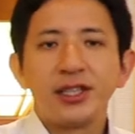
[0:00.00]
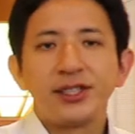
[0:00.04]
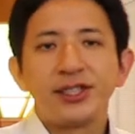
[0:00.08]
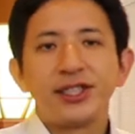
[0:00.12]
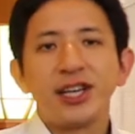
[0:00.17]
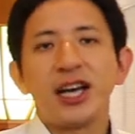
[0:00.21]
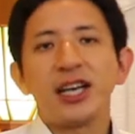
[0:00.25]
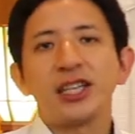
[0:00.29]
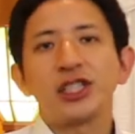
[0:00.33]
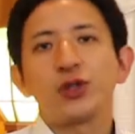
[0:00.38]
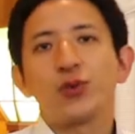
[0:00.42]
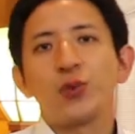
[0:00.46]

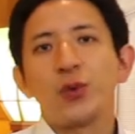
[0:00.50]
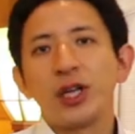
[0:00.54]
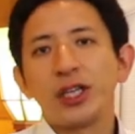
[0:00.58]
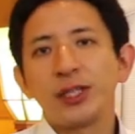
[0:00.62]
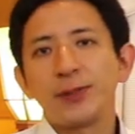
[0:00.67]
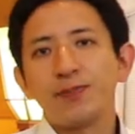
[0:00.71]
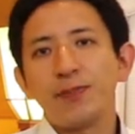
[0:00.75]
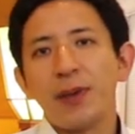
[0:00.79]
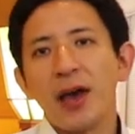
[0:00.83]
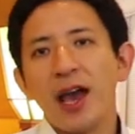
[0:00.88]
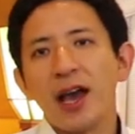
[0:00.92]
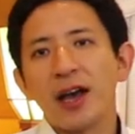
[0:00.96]
just
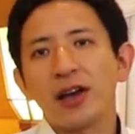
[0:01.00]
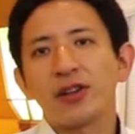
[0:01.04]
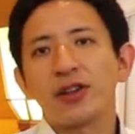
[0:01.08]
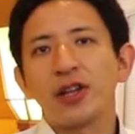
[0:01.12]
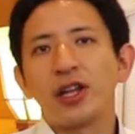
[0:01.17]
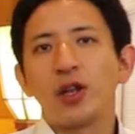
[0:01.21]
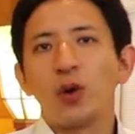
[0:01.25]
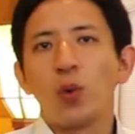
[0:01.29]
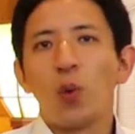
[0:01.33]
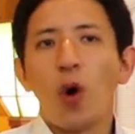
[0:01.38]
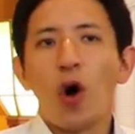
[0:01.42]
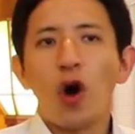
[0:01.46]
respect
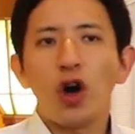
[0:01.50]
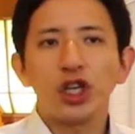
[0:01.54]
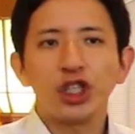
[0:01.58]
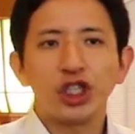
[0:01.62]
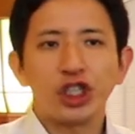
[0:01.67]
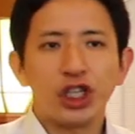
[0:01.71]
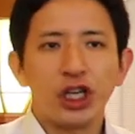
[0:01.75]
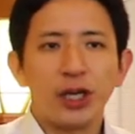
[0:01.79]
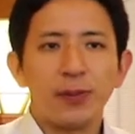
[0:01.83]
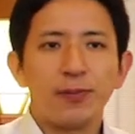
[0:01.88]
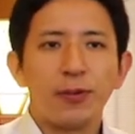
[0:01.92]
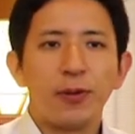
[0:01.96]
and
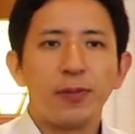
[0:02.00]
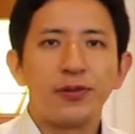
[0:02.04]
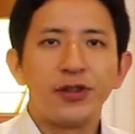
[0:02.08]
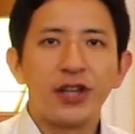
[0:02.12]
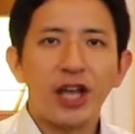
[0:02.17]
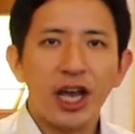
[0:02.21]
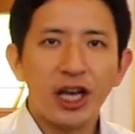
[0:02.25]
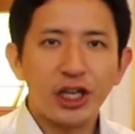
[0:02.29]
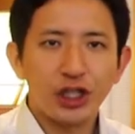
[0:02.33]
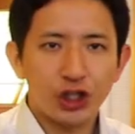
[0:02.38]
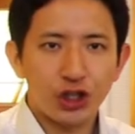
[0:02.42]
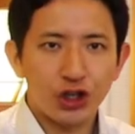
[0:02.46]
worship of
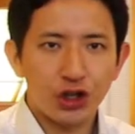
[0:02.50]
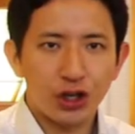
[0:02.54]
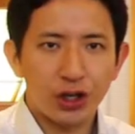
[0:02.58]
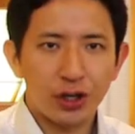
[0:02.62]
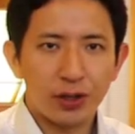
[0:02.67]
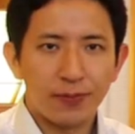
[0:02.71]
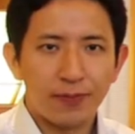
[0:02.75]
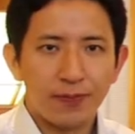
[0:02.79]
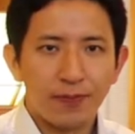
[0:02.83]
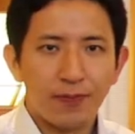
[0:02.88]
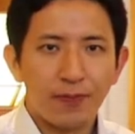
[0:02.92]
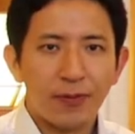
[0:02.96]

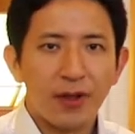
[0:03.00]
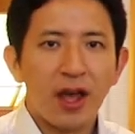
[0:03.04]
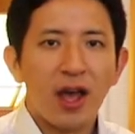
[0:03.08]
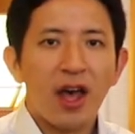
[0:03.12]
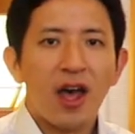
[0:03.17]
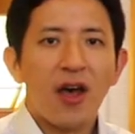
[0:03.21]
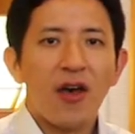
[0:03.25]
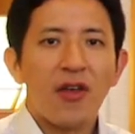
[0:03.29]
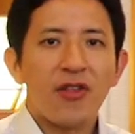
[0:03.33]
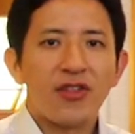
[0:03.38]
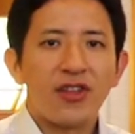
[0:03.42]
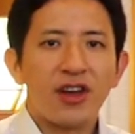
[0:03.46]
nature.
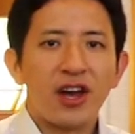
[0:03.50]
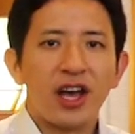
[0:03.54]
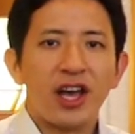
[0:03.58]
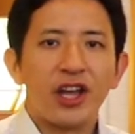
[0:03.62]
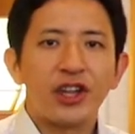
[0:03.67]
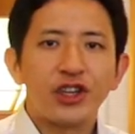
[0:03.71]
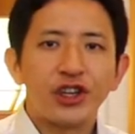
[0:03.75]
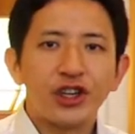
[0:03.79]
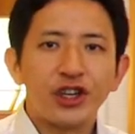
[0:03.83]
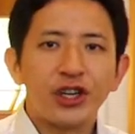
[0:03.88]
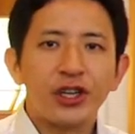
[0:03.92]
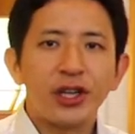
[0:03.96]
The
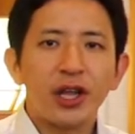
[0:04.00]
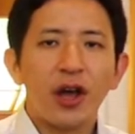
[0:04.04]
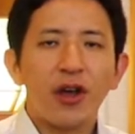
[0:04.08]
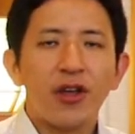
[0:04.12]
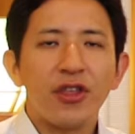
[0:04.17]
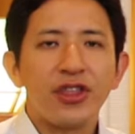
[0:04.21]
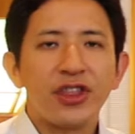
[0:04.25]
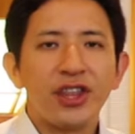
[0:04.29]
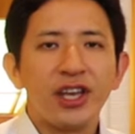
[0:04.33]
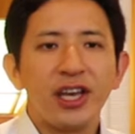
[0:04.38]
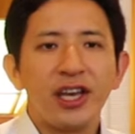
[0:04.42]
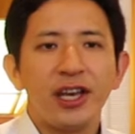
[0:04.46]
eternal
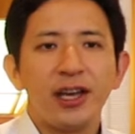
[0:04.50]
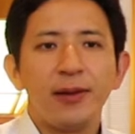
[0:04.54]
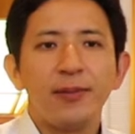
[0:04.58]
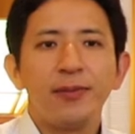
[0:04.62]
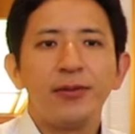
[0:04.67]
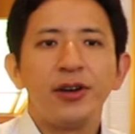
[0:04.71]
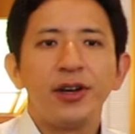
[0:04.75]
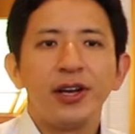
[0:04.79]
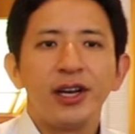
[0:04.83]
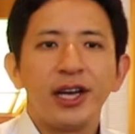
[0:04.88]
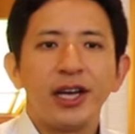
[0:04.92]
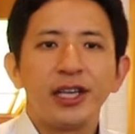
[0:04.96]

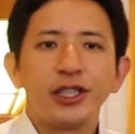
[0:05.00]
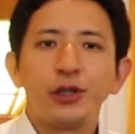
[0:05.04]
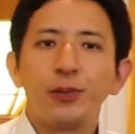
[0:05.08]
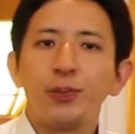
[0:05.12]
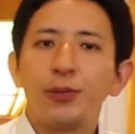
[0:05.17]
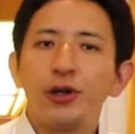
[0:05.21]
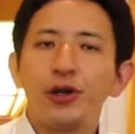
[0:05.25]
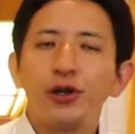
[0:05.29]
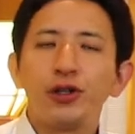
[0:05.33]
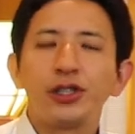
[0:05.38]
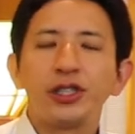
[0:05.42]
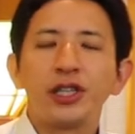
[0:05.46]
theme is
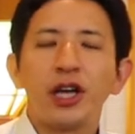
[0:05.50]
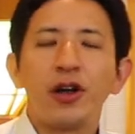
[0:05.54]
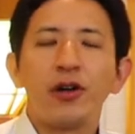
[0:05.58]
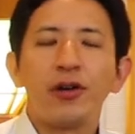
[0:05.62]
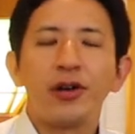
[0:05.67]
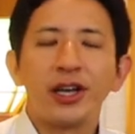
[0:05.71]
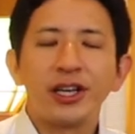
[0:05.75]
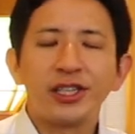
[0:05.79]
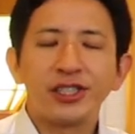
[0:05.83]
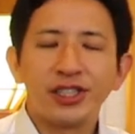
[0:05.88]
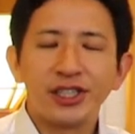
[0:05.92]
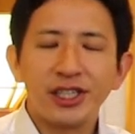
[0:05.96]
mutual
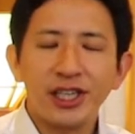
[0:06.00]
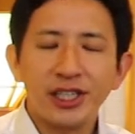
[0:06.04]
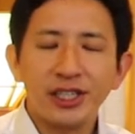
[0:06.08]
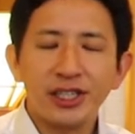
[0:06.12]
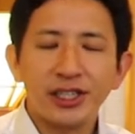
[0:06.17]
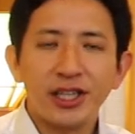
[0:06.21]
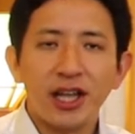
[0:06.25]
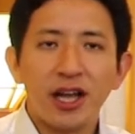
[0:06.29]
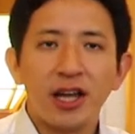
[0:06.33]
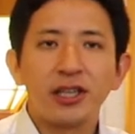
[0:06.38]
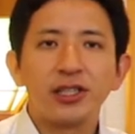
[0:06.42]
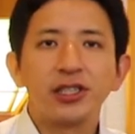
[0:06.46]

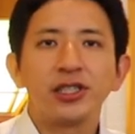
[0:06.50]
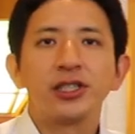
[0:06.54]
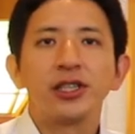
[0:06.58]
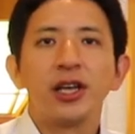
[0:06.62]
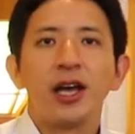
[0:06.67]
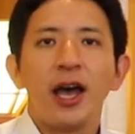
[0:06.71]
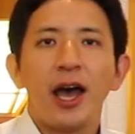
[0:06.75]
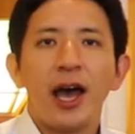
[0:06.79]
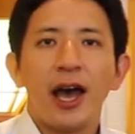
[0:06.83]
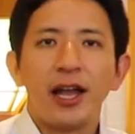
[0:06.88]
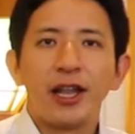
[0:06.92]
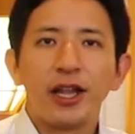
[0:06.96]
existence
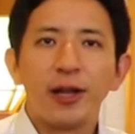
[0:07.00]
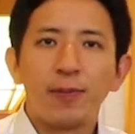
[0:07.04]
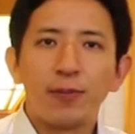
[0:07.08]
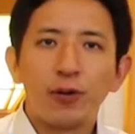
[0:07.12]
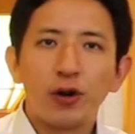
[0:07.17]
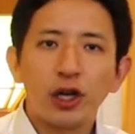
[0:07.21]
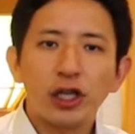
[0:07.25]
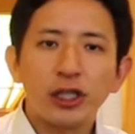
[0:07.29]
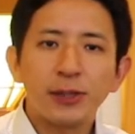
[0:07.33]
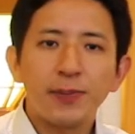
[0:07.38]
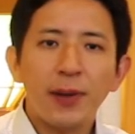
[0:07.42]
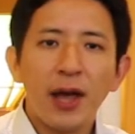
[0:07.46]
and the
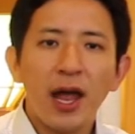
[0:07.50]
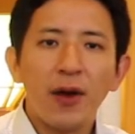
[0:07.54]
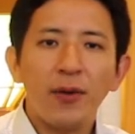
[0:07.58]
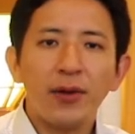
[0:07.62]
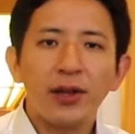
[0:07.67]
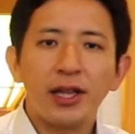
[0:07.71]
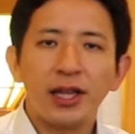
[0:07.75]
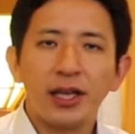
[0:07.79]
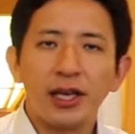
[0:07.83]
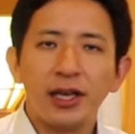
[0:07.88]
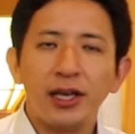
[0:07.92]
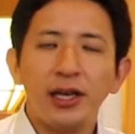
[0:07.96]

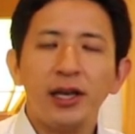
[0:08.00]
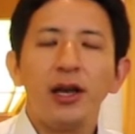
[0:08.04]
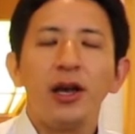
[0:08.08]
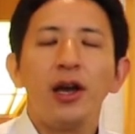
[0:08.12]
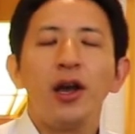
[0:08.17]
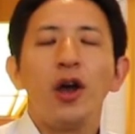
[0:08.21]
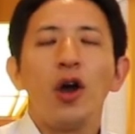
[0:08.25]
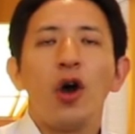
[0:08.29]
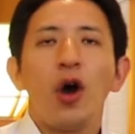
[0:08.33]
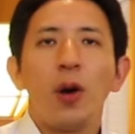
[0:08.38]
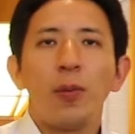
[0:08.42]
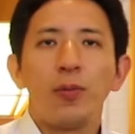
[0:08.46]
prosperity
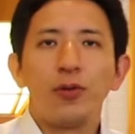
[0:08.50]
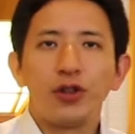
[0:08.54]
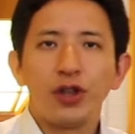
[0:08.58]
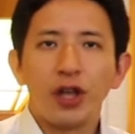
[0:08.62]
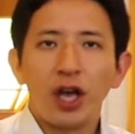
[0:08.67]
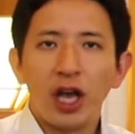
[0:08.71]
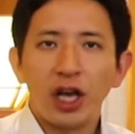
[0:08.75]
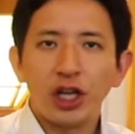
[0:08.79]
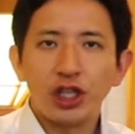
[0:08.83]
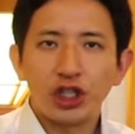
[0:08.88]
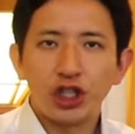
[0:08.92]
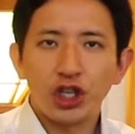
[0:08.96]
of
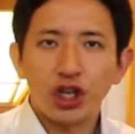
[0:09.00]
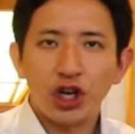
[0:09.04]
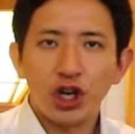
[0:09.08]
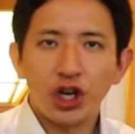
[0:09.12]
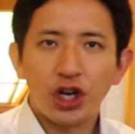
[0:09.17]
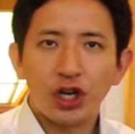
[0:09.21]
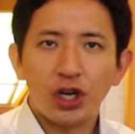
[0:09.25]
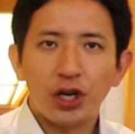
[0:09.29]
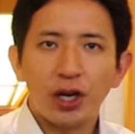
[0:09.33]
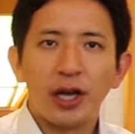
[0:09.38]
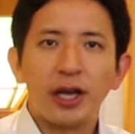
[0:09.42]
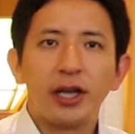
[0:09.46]

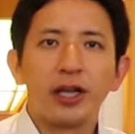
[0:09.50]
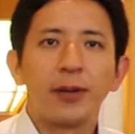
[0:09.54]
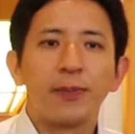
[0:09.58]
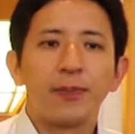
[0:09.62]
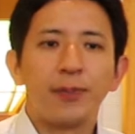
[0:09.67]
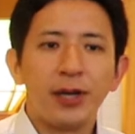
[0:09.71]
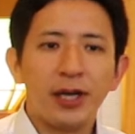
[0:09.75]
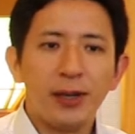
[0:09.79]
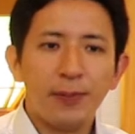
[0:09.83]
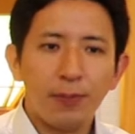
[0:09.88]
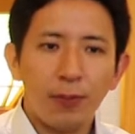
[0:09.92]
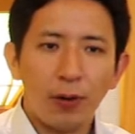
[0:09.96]
nature and
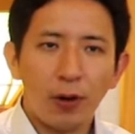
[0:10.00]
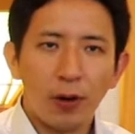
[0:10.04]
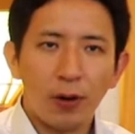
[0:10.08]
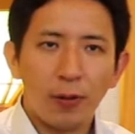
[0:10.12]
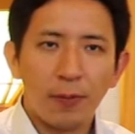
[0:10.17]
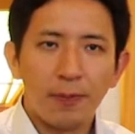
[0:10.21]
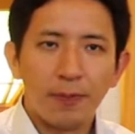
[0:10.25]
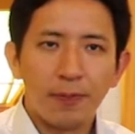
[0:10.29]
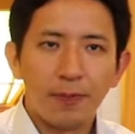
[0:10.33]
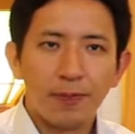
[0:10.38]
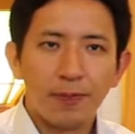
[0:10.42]
people.